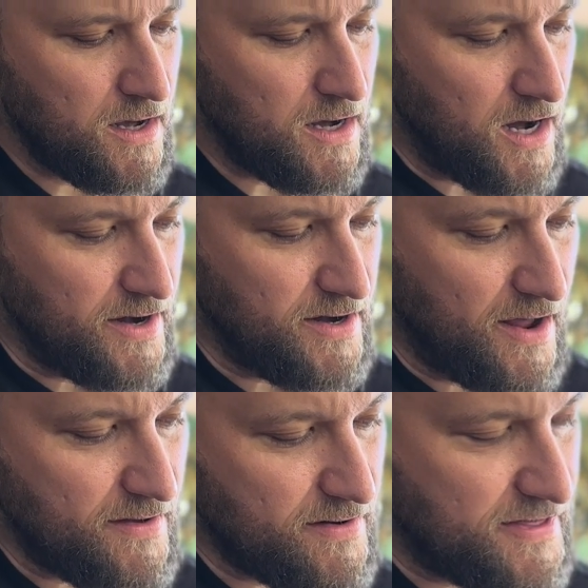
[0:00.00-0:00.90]

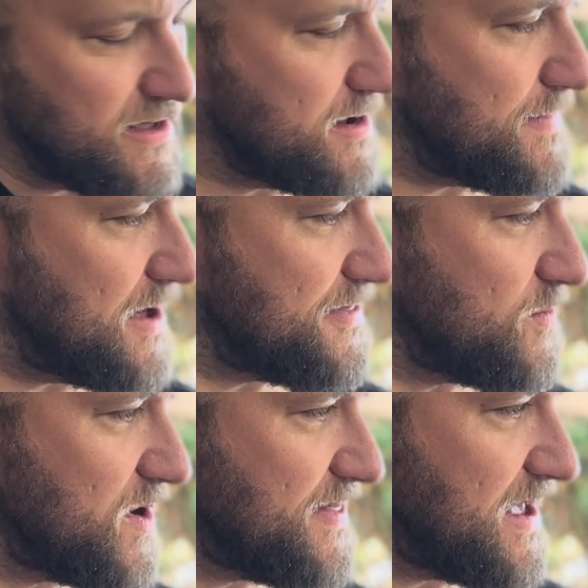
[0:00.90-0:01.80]
Another thing about
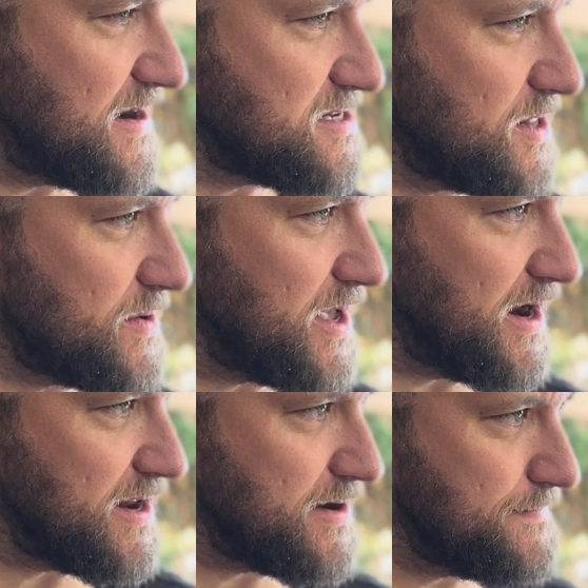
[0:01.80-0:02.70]
where that is
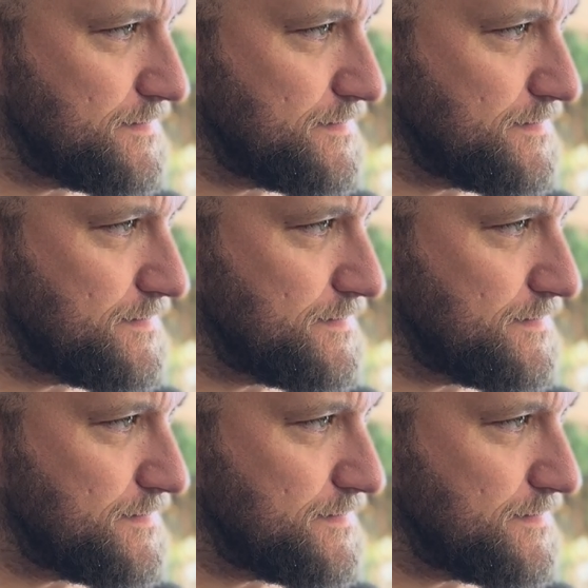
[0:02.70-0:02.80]
located